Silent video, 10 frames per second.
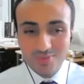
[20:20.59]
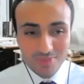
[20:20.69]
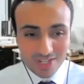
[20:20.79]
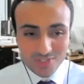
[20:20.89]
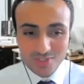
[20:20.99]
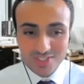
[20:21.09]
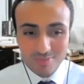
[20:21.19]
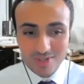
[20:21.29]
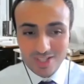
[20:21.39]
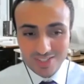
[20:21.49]
naturally
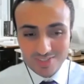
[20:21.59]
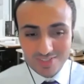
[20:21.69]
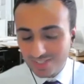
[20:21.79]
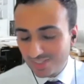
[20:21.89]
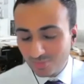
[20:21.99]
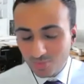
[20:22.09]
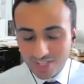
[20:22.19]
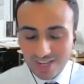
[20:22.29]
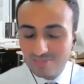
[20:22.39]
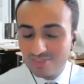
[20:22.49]
some clients they want
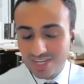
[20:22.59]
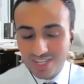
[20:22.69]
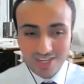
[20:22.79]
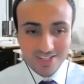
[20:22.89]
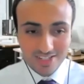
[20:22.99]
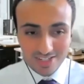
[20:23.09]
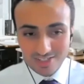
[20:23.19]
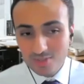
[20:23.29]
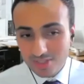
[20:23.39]
to have their cake and eat it too.